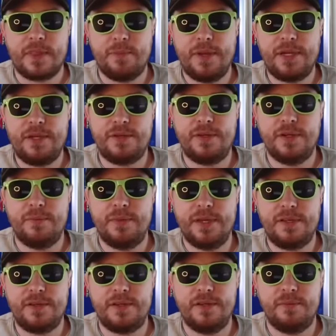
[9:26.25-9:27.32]
Make it good,
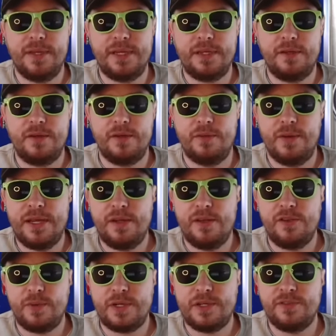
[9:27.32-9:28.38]
make it good, make it good. Rain
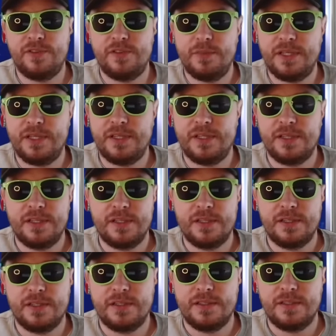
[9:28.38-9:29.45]
those wilds on me.
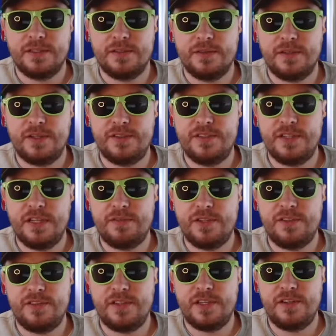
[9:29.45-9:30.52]
I've got
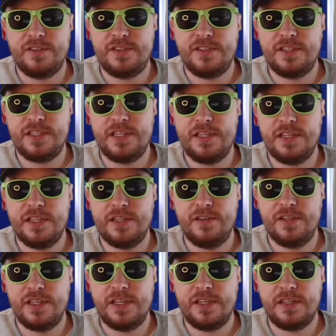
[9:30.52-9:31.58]
sevens. They don't stick you there,
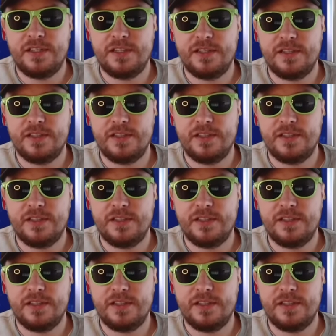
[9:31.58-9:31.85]
do they?